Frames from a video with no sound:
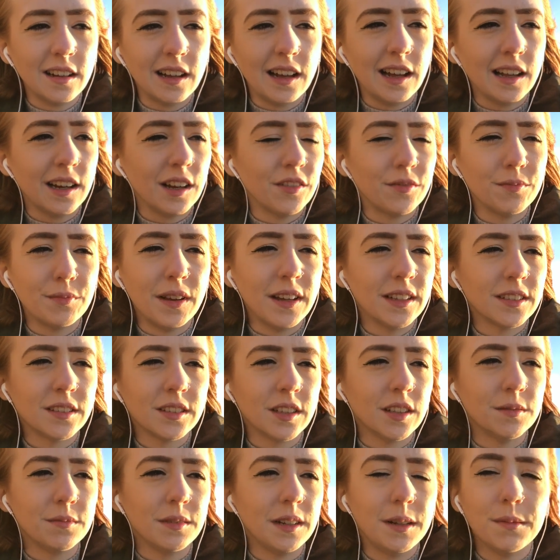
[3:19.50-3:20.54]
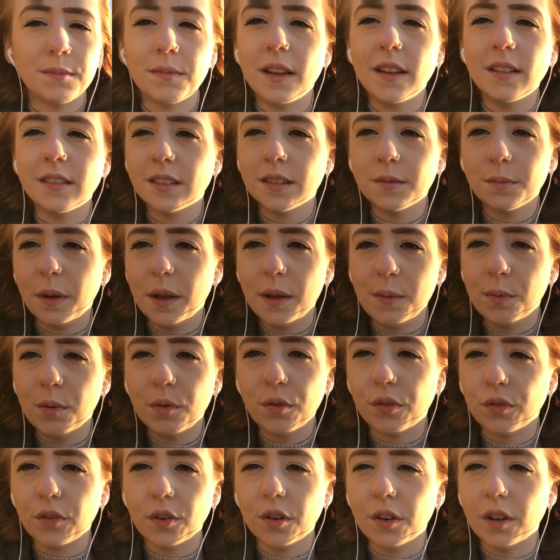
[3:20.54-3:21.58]
And I've met so many amazing people
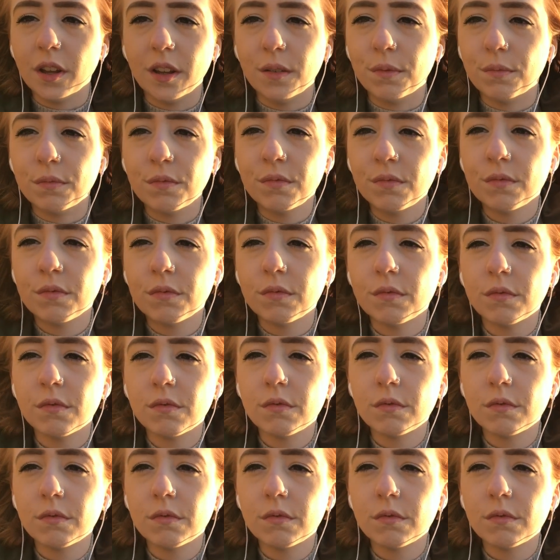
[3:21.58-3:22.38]
through him.